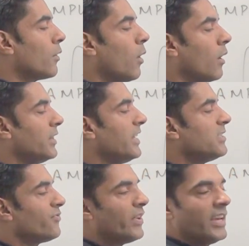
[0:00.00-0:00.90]
on all these
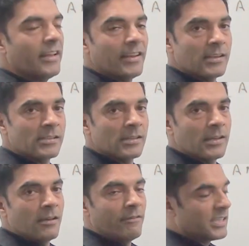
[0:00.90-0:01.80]
3 areas,
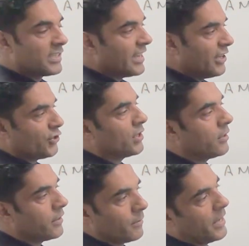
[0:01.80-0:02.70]
which is the
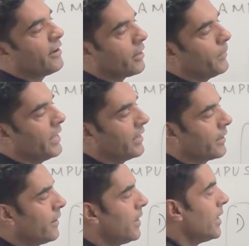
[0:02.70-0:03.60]
initial entry barrier.
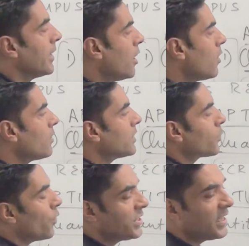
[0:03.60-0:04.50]
Now the
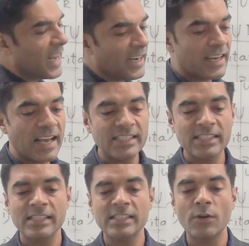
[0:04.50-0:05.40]
question that
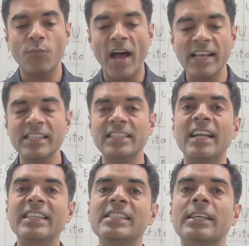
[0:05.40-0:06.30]
arises is that why is it
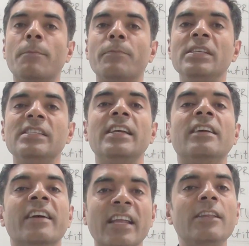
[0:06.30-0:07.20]
that these companies,
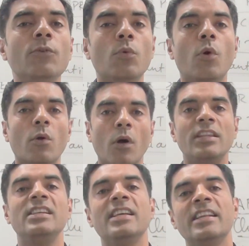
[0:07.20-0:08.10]
they grill you on all
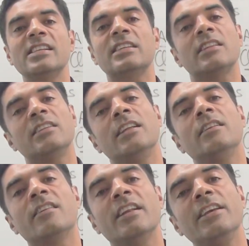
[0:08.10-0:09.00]
these areas rather
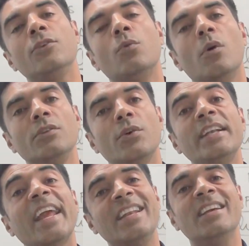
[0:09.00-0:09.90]
than grilling you on
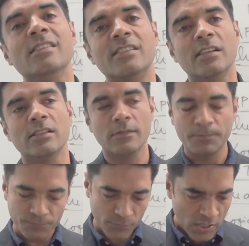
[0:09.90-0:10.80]
your technical skills?
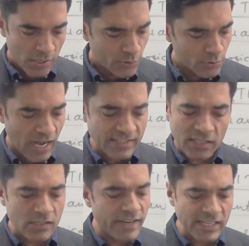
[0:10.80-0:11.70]
So the
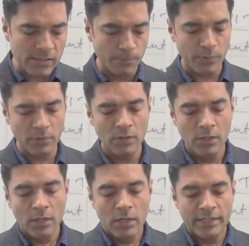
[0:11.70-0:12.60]
answer is very simple.
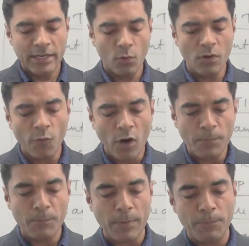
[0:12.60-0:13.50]
They don't
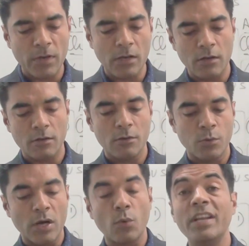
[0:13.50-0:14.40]
want people
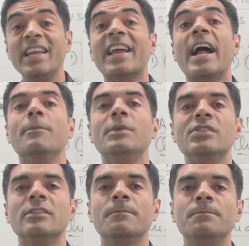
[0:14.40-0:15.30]
who are only academician,